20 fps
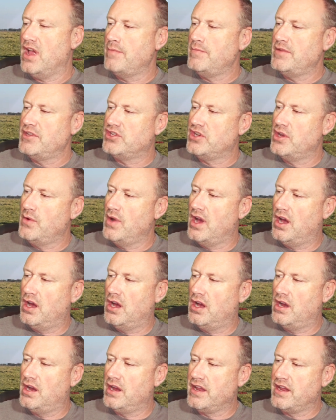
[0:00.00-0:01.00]
too
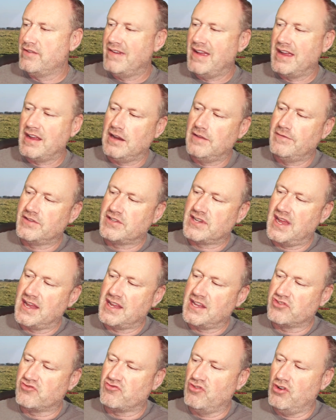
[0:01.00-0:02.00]
high, your angle of attack
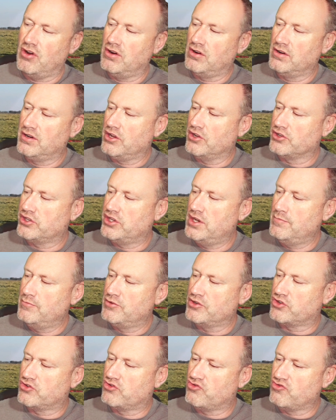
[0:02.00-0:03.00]
is wrong, got too
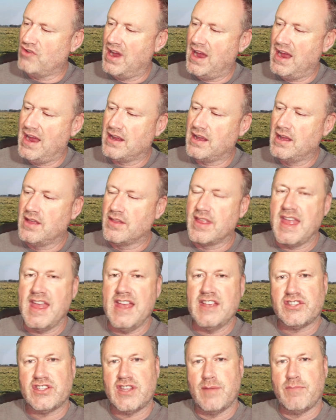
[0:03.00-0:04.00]
much drag, the air
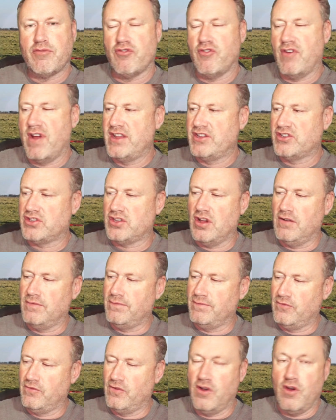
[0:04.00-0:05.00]
separates
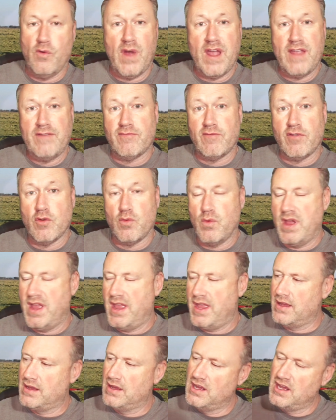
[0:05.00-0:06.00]
off away from the
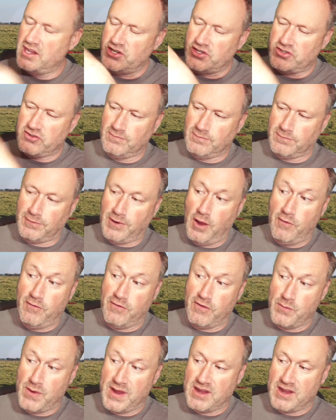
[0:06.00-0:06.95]
wing, it doesn't flow over the wing